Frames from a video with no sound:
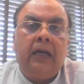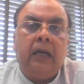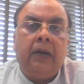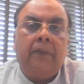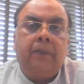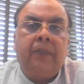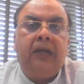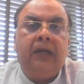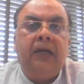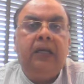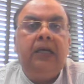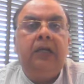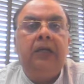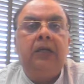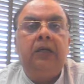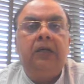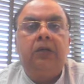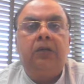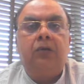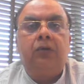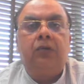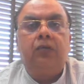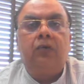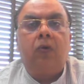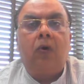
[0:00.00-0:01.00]
appeal
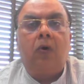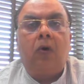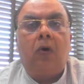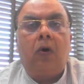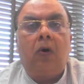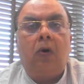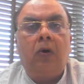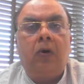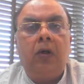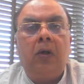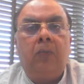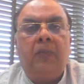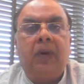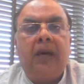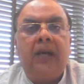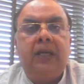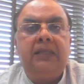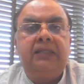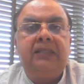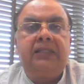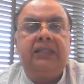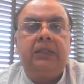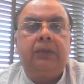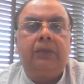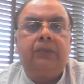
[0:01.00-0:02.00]
to all my
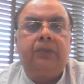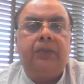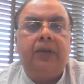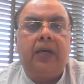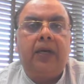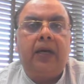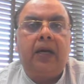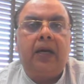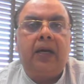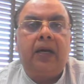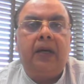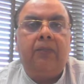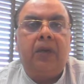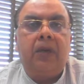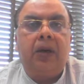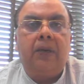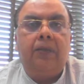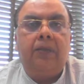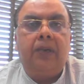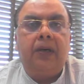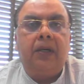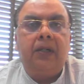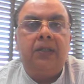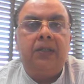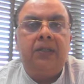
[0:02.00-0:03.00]
CPAI
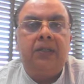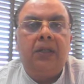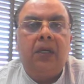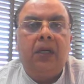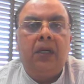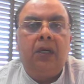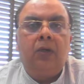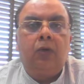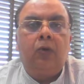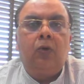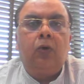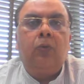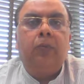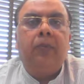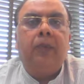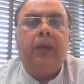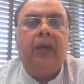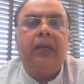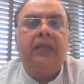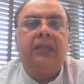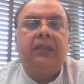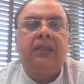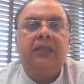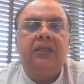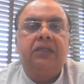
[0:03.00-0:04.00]
members to
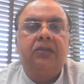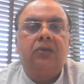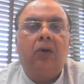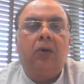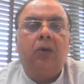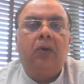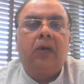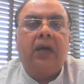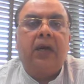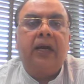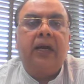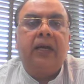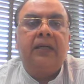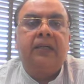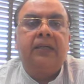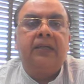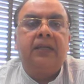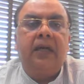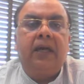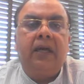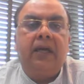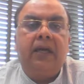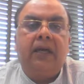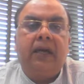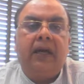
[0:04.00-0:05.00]
make this contract
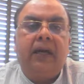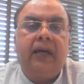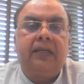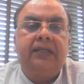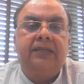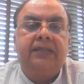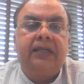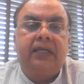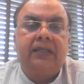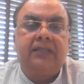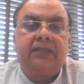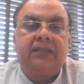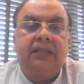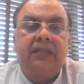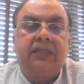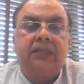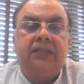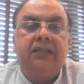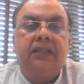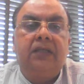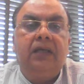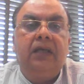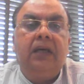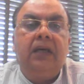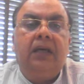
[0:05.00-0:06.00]
a great
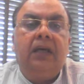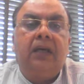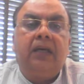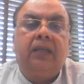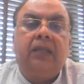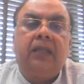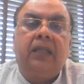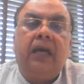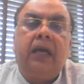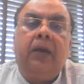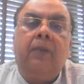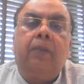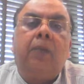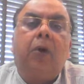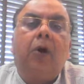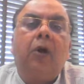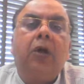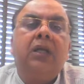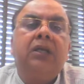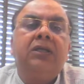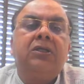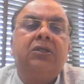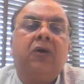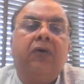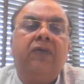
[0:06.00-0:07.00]
success. The
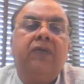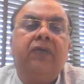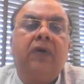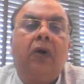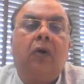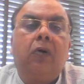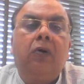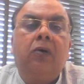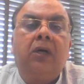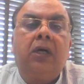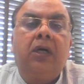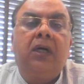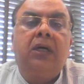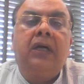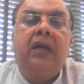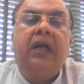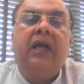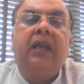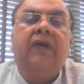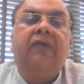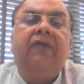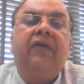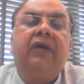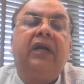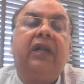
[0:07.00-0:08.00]
importance of groundnut
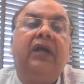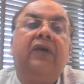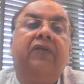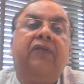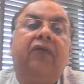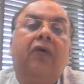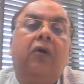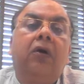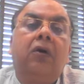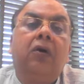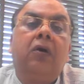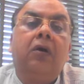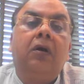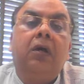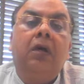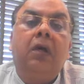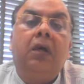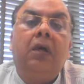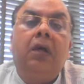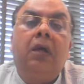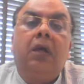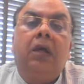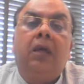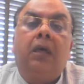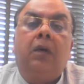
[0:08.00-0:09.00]
derivative for
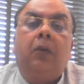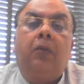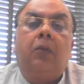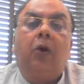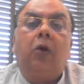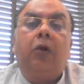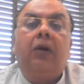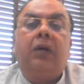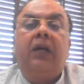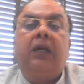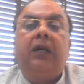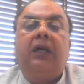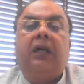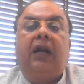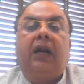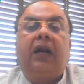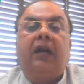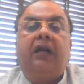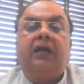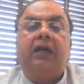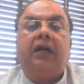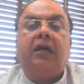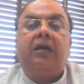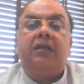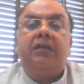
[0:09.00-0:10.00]
commodity
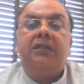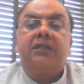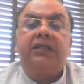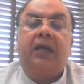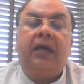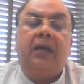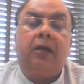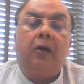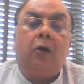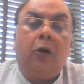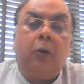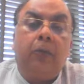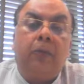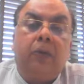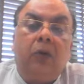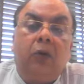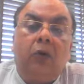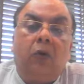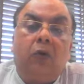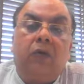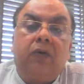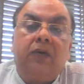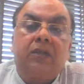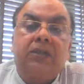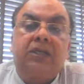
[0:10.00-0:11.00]
traders cannot be
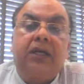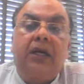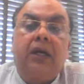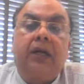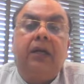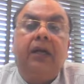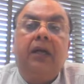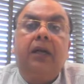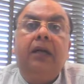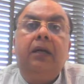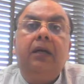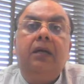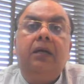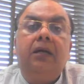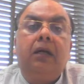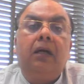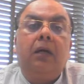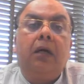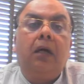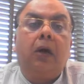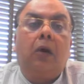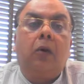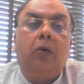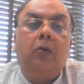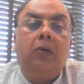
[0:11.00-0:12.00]
overstated.
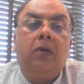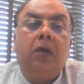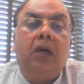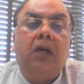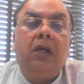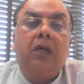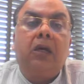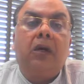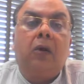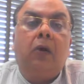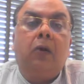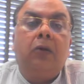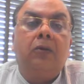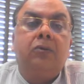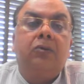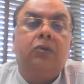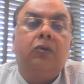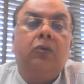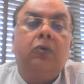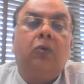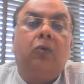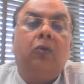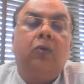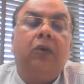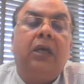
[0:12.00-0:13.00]
Groundnut,
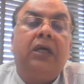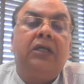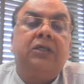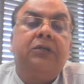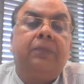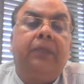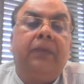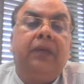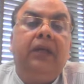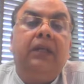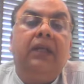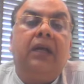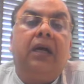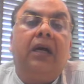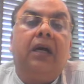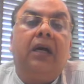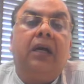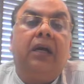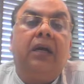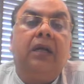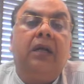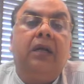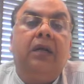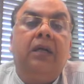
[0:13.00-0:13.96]
also known as peanut,